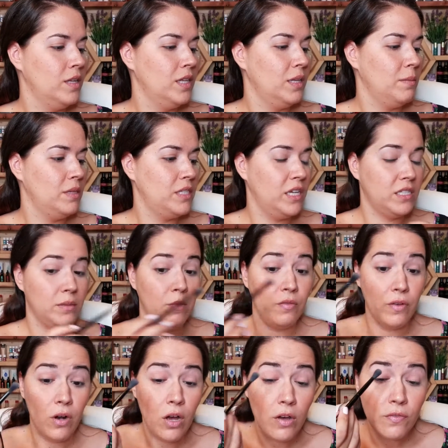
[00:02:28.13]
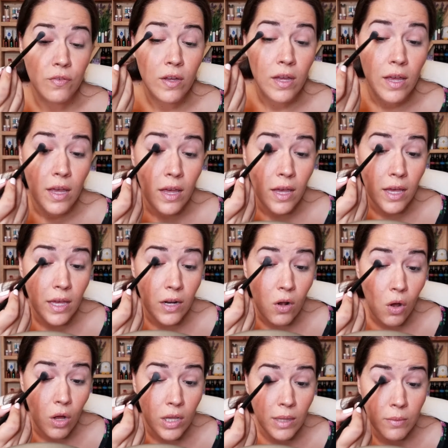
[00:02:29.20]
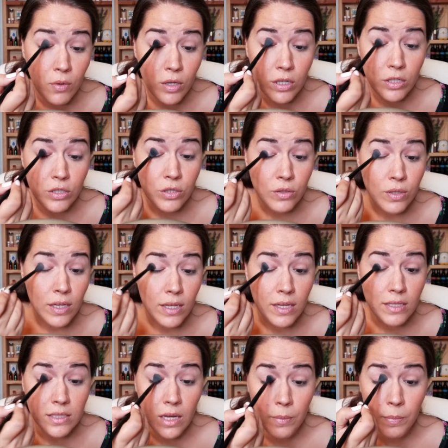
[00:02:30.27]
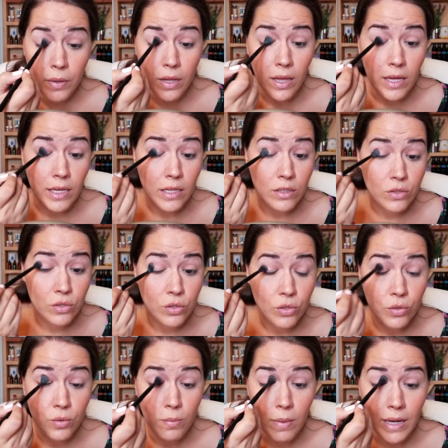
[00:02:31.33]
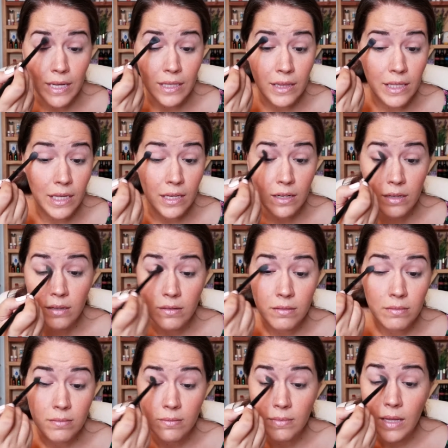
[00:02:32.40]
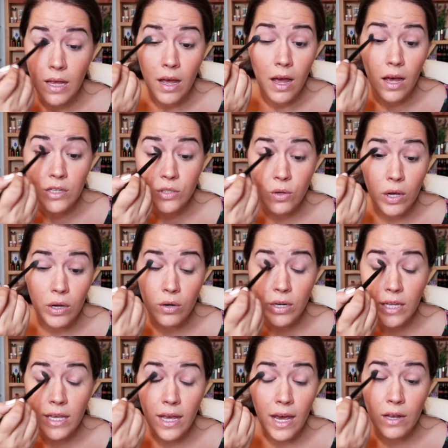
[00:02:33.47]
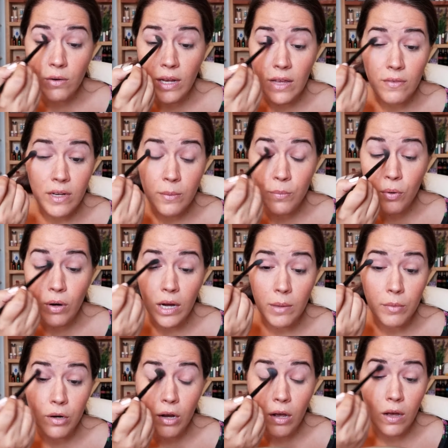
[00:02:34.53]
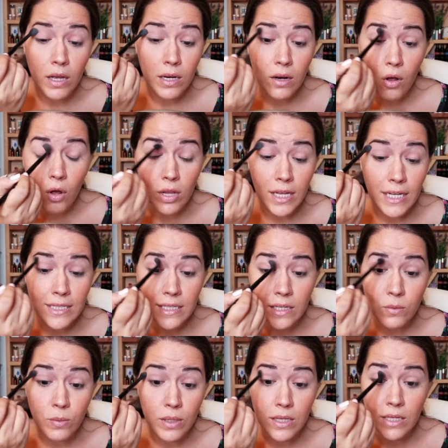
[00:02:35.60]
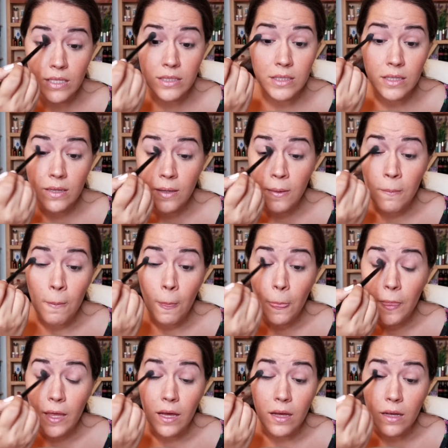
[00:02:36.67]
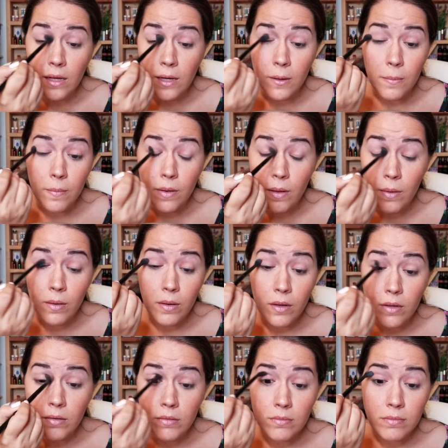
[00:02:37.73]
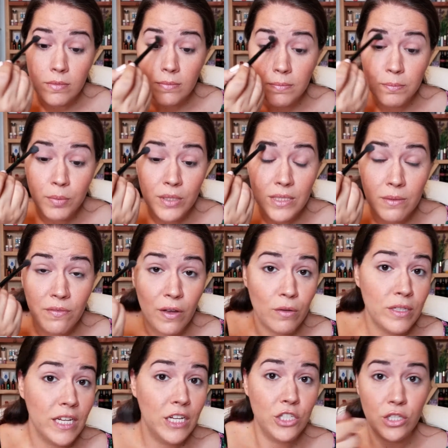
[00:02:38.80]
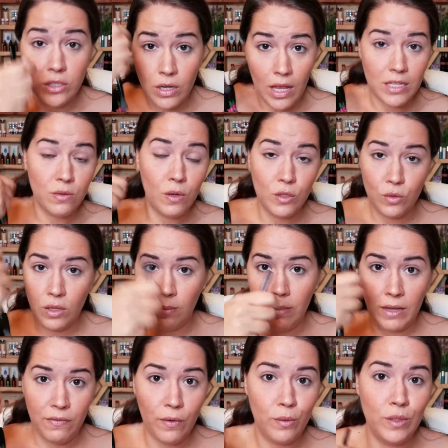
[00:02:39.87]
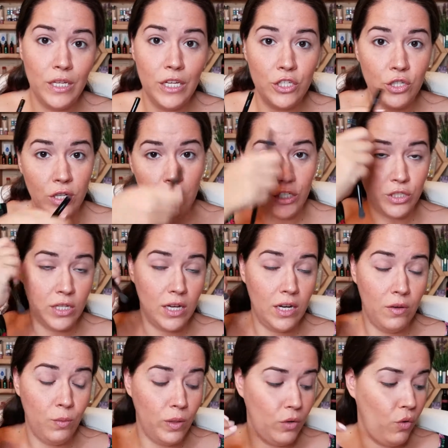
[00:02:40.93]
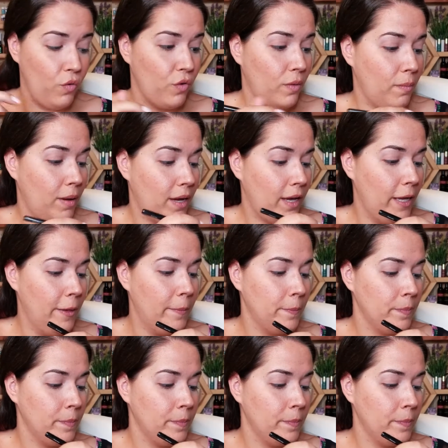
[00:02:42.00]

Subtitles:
Let me take some of it off. And all I'm going to do is apply it to my lid. So I don't have any primer on. All I did was put some foundation. As I was doing my foundation, I just kind of went over my